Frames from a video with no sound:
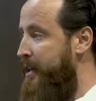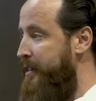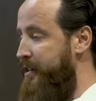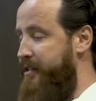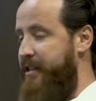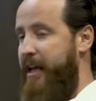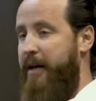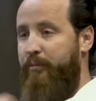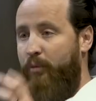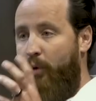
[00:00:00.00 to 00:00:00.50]
the
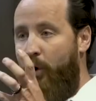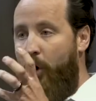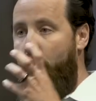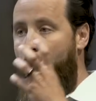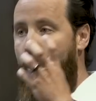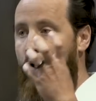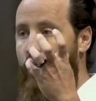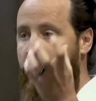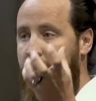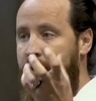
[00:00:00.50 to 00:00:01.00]
same
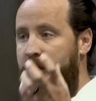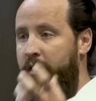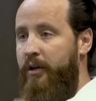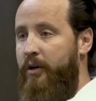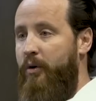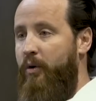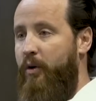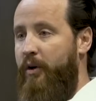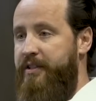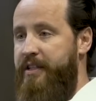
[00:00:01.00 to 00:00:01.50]
role
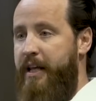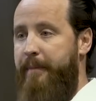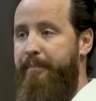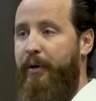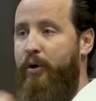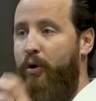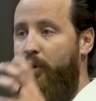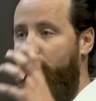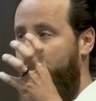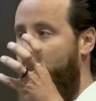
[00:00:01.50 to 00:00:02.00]
or
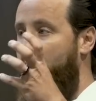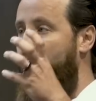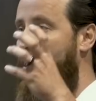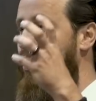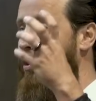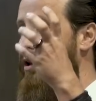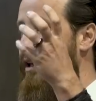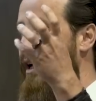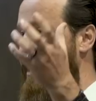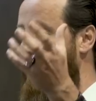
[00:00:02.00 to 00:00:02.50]
typical
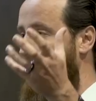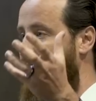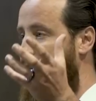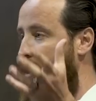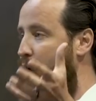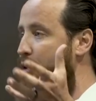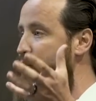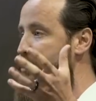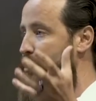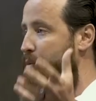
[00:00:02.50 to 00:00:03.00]
role
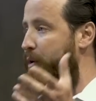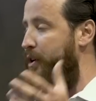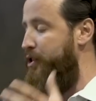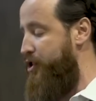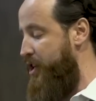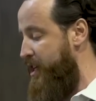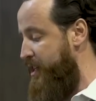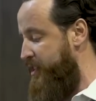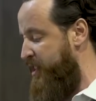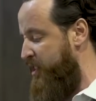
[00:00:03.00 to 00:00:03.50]
close to what
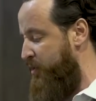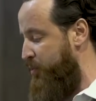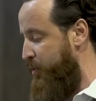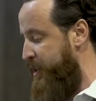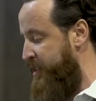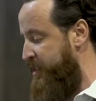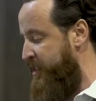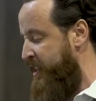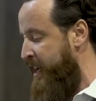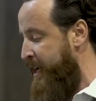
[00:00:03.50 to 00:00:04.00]
Jesus
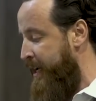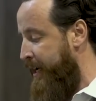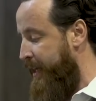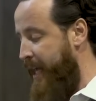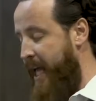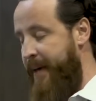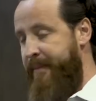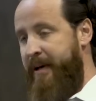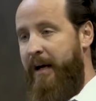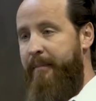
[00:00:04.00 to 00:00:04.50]
was
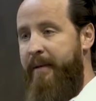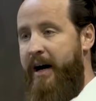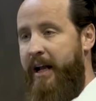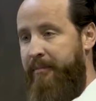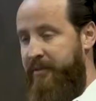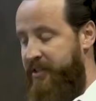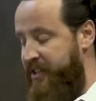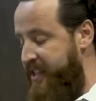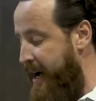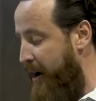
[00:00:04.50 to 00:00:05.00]
claiming about
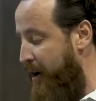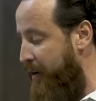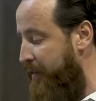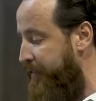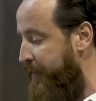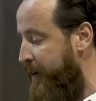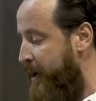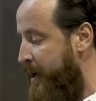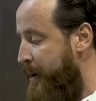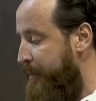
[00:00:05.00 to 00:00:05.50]

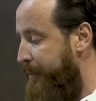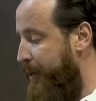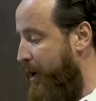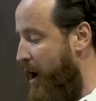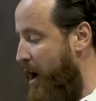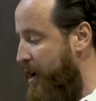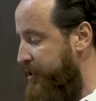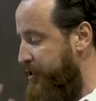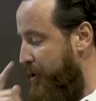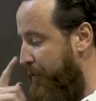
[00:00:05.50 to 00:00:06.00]
himself, but
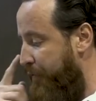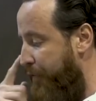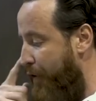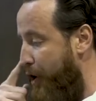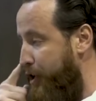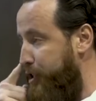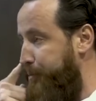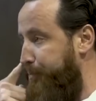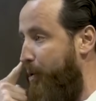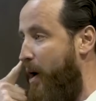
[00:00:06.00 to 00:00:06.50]
also
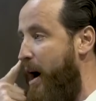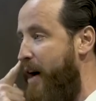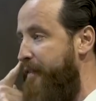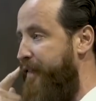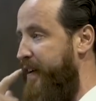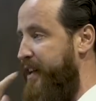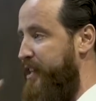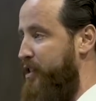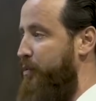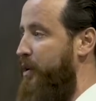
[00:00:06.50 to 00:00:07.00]
false
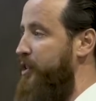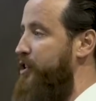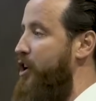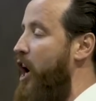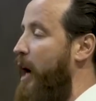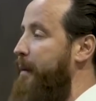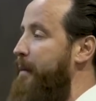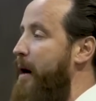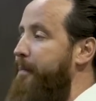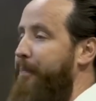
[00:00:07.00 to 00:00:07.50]
prophets. When we
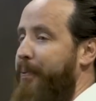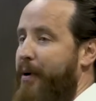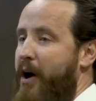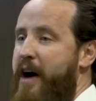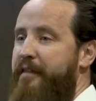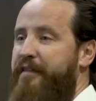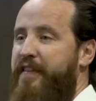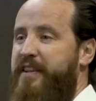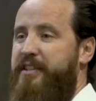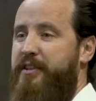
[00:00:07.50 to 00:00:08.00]
talk about
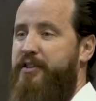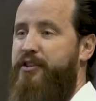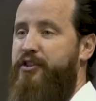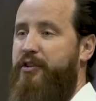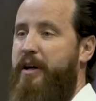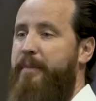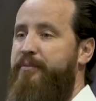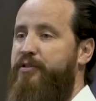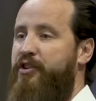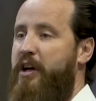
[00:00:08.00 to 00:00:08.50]
prophets in
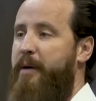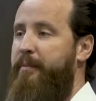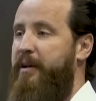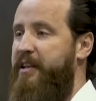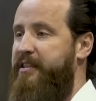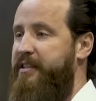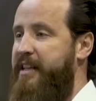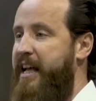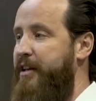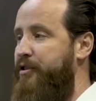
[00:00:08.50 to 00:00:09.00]
Scripture, I'm going
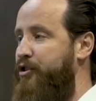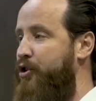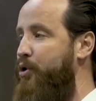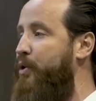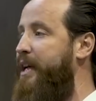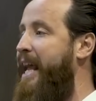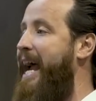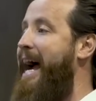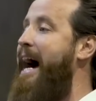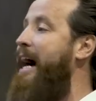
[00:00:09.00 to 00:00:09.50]
to say
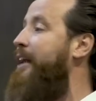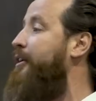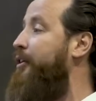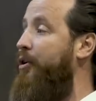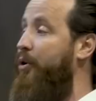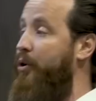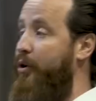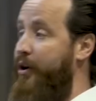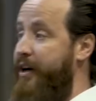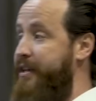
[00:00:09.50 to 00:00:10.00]
two
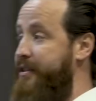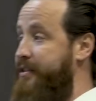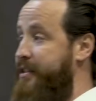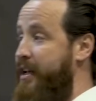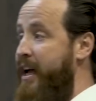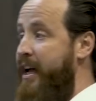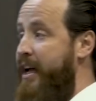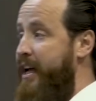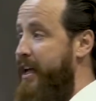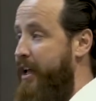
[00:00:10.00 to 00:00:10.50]
categories
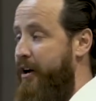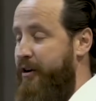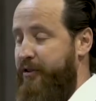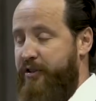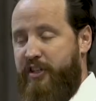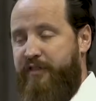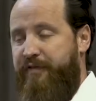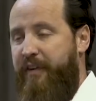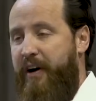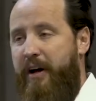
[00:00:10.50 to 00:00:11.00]
here,
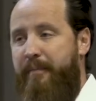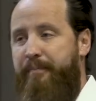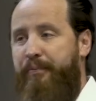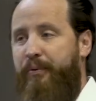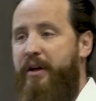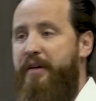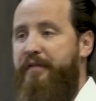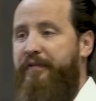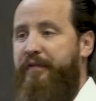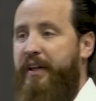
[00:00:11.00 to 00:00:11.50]
just very
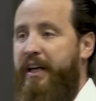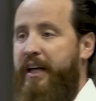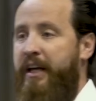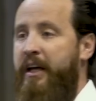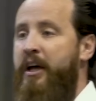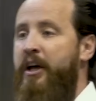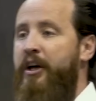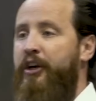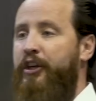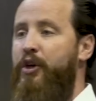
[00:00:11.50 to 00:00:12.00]
briefly.
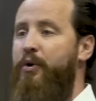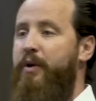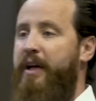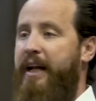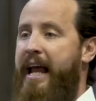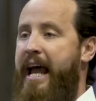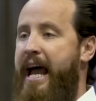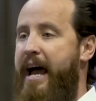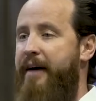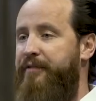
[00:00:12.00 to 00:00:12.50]
You can
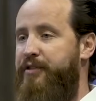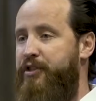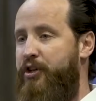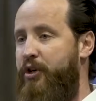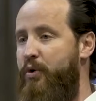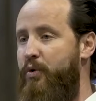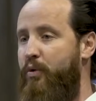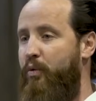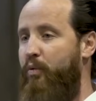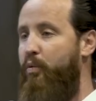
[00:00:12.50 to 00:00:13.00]
have
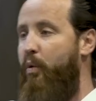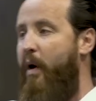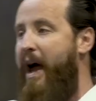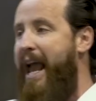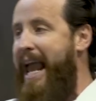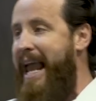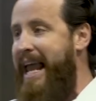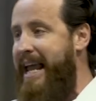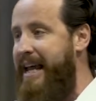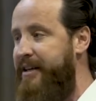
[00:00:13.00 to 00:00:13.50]
two
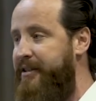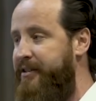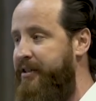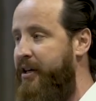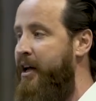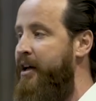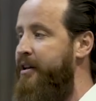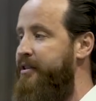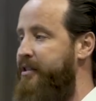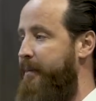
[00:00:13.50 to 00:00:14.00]
ways
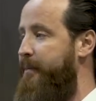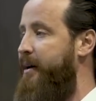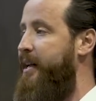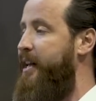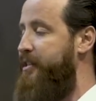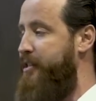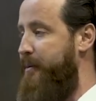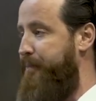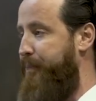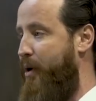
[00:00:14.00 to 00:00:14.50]

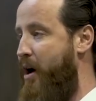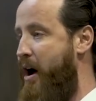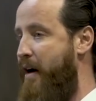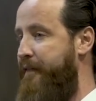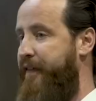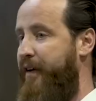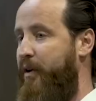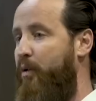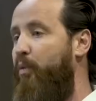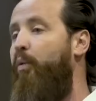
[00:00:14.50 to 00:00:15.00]
somebody's a
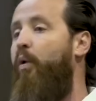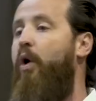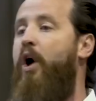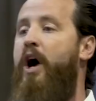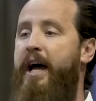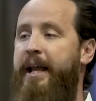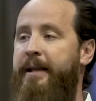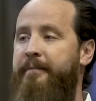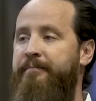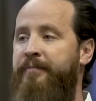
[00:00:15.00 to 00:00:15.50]
prophet.
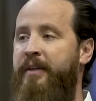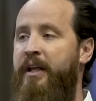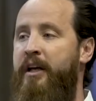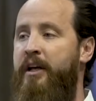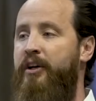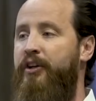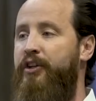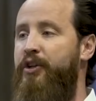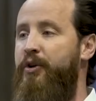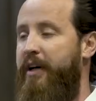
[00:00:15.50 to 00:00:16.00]
One,
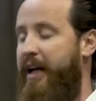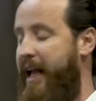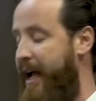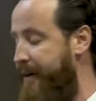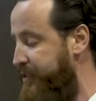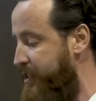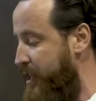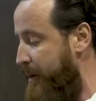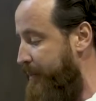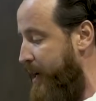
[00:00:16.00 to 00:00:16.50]
you can
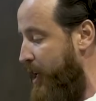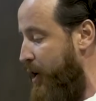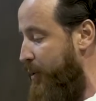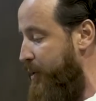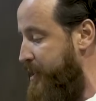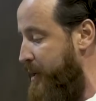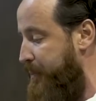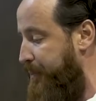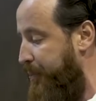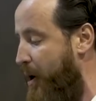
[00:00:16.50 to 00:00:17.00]
have somebody who
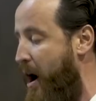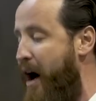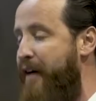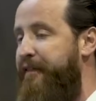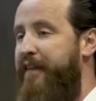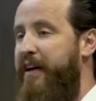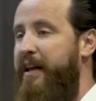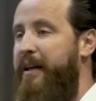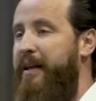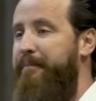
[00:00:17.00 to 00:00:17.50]
is a
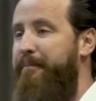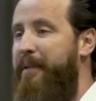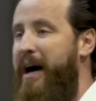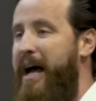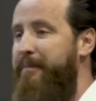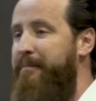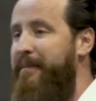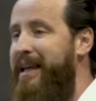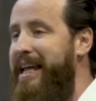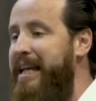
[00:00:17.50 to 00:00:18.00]
prophet
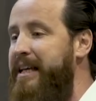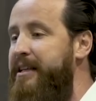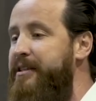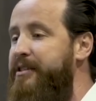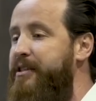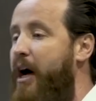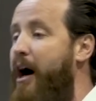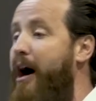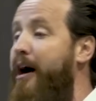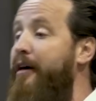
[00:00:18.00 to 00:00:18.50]
by
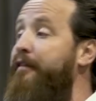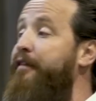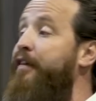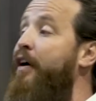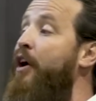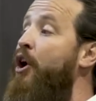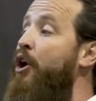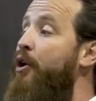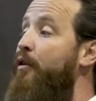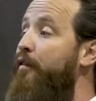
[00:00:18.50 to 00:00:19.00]
means of
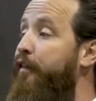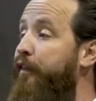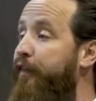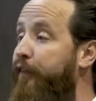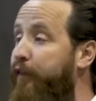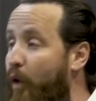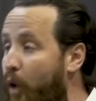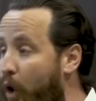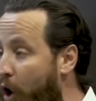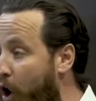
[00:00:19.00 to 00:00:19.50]

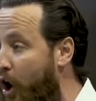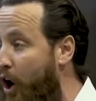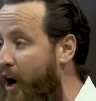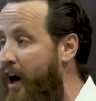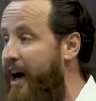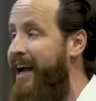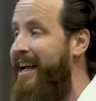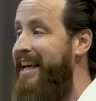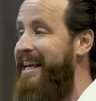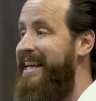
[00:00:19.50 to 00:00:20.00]

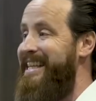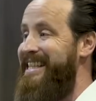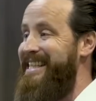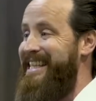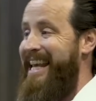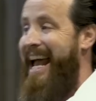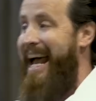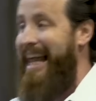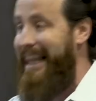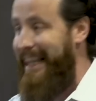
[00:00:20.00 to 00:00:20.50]

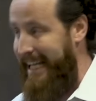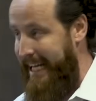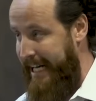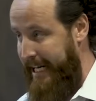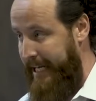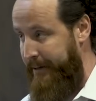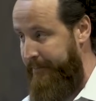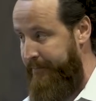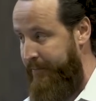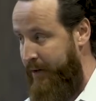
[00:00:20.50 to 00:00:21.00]

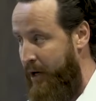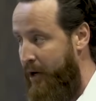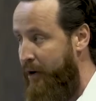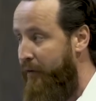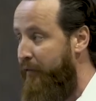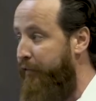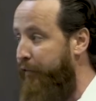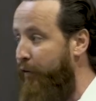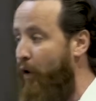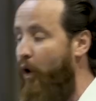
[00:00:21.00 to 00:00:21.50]
foretelling.
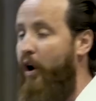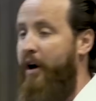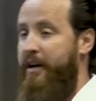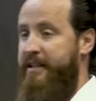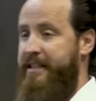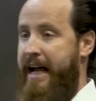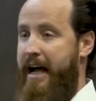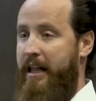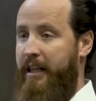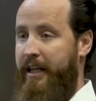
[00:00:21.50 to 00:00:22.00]

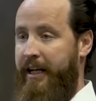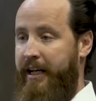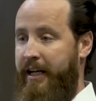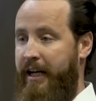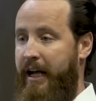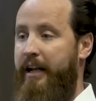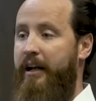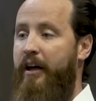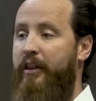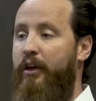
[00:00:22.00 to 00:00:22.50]

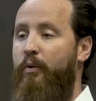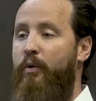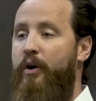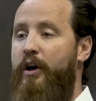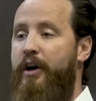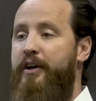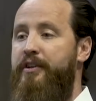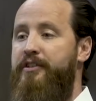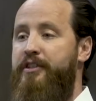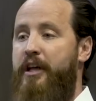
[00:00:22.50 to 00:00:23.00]
In other
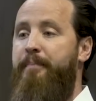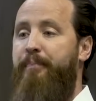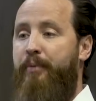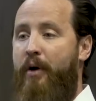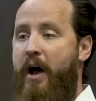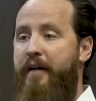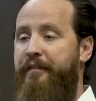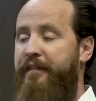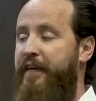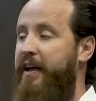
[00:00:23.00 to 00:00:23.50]
words, a
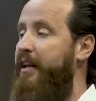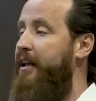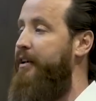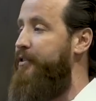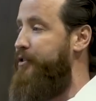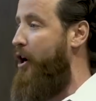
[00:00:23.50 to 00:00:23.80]
prophet in